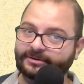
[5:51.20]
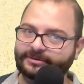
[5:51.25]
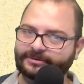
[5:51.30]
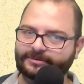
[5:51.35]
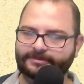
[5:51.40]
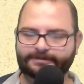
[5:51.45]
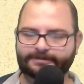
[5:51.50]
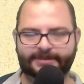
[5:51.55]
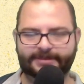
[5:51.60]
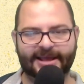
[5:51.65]

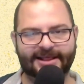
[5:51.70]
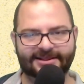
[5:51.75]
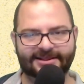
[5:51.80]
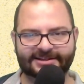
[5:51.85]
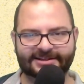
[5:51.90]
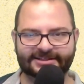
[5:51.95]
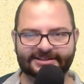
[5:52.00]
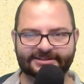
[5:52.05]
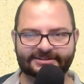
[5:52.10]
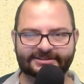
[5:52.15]

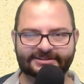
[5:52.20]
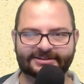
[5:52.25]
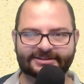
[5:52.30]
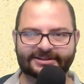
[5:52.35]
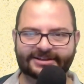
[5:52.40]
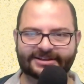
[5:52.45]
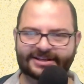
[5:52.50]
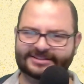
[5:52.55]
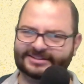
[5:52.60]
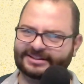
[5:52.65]
Paladin.
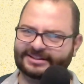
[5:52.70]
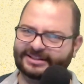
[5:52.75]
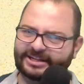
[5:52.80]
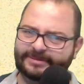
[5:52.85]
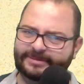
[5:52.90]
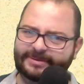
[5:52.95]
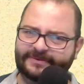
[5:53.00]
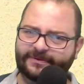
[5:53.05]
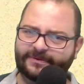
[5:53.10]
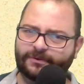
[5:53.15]
It's a little
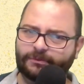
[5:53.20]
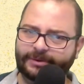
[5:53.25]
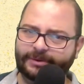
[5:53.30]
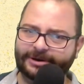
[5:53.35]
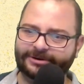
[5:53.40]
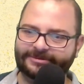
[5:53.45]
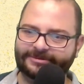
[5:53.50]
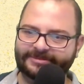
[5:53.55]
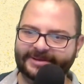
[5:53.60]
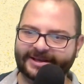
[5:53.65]
bit of a
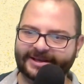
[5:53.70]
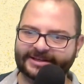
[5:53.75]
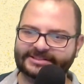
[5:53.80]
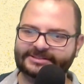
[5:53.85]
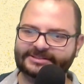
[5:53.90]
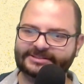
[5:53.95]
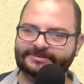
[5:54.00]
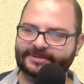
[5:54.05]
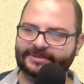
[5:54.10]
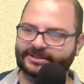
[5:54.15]
weird mix,
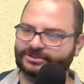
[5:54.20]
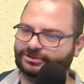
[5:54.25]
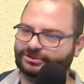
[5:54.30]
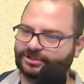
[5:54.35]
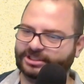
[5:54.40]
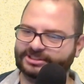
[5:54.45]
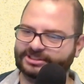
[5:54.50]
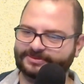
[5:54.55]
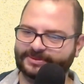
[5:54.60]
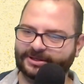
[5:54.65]
but
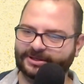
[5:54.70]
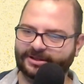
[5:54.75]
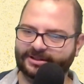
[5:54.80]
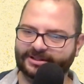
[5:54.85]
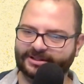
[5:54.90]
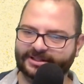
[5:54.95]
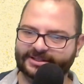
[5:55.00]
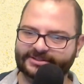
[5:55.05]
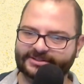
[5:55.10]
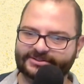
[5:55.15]
trust me on
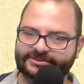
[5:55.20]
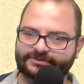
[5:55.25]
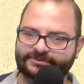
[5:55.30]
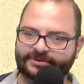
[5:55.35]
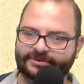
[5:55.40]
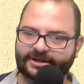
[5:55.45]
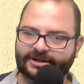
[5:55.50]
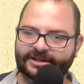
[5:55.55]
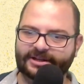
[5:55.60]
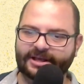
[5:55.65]
this,
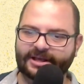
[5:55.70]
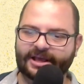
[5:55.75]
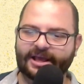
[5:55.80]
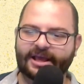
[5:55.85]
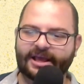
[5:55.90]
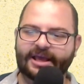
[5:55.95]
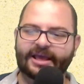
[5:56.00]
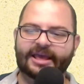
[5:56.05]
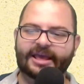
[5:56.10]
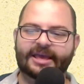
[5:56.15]
right?
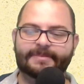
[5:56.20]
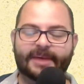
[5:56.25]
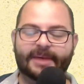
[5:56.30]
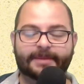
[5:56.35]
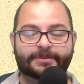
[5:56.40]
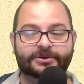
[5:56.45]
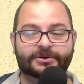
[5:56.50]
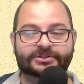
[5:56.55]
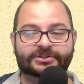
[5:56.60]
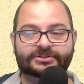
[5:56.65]
In my
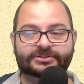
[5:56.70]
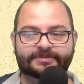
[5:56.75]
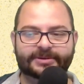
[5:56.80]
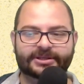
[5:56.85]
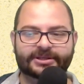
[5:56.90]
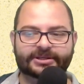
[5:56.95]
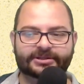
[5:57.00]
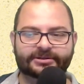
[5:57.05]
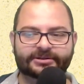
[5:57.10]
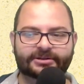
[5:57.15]
personal
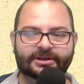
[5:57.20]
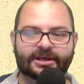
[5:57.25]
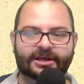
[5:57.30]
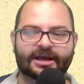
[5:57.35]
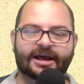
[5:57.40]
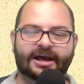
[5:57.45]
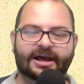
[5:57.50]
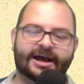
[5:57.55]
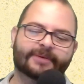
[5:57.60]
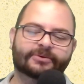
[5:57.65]
opinion,
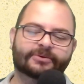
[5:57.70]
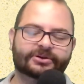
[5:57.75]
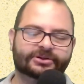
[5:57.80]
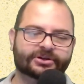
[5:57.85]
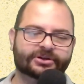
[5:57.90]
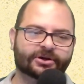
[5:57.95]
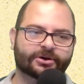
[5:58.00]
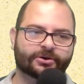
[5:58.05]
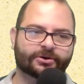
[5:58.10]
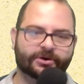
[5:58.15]
I would
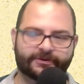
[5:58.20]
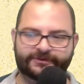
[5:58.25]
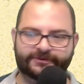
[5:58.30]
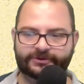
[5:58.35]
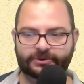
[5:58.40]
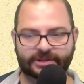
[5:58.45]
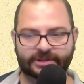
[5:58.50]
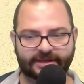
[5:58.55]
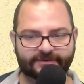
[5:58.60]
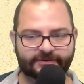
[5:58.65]
go a
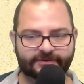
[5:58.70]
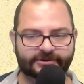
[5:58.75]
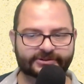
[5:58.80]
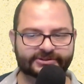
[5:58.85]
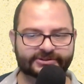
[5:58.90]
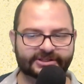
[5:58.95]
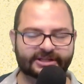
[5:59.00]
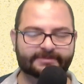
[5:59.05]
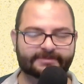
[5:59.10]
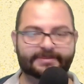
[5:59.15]
few levels
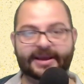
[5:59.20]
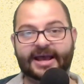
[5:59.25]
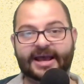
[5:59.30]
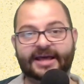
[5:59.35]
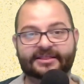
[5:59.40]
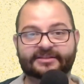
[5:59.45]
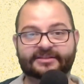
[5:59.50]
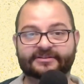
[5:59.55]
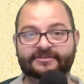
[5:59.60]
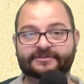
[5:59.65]
in
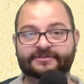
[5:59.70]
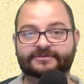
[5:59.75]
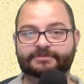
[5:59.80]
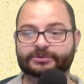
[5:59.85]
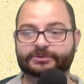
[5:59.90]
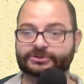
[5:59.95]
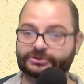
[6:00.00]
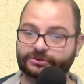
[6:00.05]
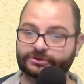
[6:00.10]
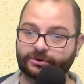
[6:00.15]
Path of
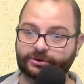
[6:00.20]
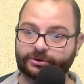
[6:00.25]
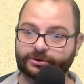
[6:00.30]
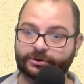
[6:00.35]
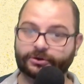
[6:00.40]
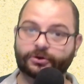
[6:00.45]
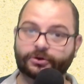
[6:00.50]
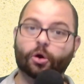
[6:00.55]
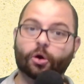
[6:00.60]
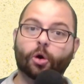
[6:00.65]

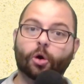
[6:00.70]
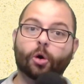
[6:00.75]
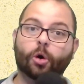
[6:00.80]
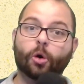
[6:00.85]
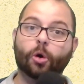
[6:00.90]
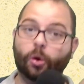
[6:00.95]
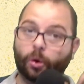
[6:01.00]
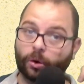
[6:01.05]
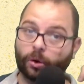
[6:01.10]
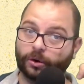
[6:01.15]
Berserker
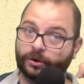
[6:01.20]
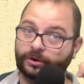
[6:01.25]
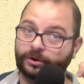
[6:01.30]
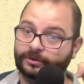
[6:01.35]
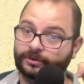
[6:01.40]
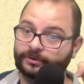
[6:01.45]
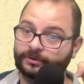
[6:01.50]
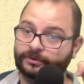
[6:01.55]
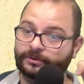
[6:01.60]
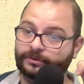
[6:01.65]
or
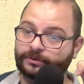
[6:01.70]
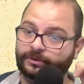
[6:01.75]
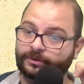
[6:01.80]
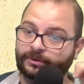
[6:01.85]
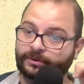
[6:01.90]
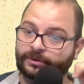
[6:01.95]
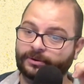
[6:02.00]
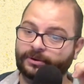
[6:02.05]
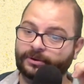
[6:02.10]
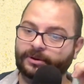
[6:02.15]

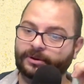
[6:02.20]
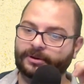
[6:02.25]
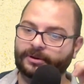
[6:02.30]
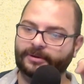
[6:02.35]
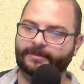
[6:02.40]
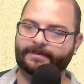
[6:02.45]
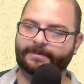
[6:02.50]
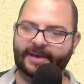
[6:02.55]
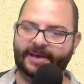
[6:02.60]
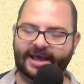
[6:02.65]

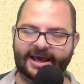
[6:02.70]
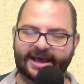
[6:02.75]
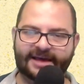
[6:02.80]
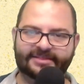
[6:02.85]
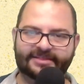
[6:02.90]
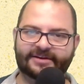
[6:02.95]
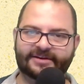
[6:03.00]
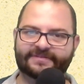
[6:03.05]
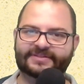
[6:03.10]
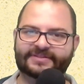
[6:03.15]
Path
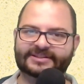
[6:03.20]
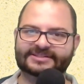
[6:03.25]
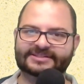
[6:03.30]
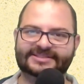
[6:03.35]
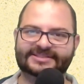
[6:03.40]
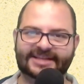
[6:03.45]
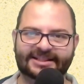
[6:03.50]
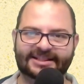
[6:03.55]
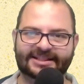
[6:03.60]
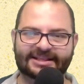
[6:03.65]
of the
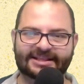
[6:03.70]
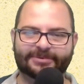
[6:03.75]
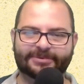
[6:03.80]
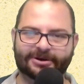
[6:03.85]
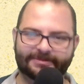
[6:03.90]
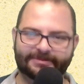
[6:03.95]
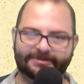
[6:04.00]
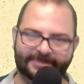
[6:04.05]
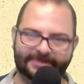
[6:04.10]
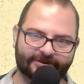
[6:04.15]
Zealot
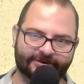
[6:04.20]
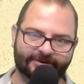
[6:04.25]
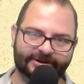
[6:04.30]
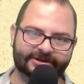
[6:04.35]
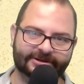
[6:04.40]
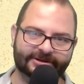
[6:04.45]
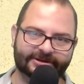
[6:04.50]
Barbarian.